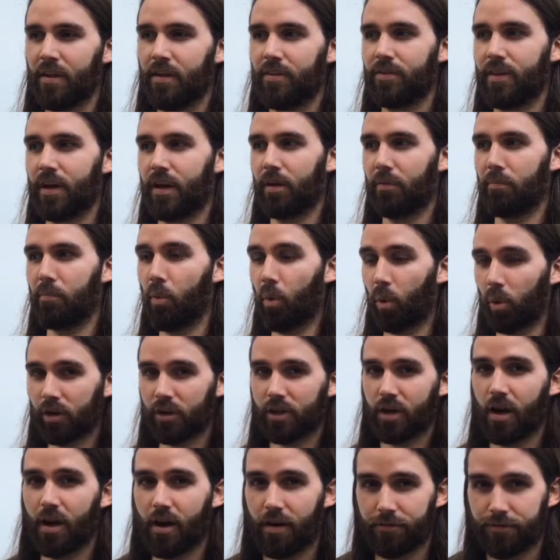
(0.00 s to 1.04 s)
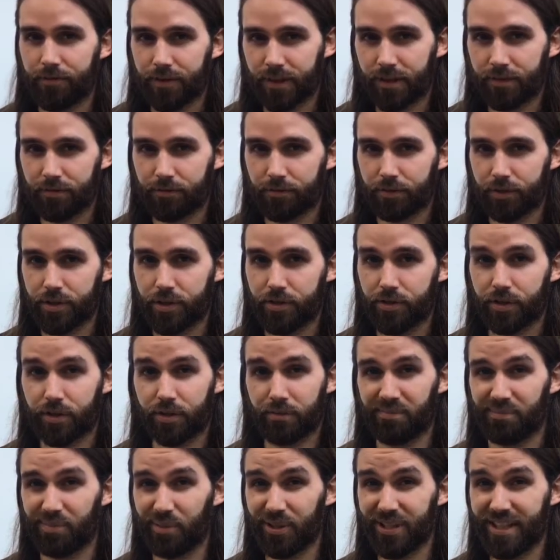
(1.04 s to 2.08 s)
They are more confident for you to
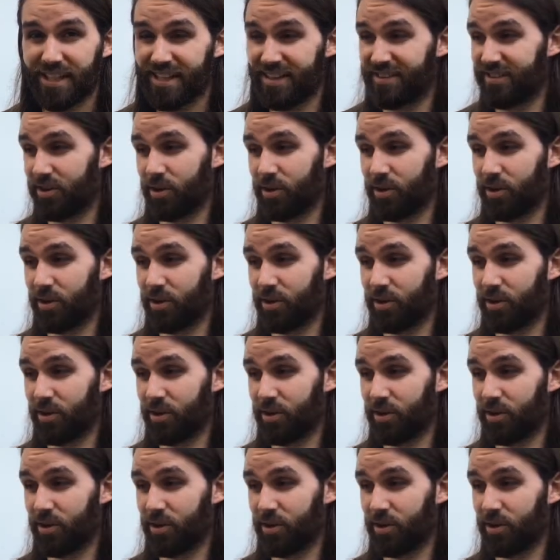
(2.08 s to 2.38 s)
complete.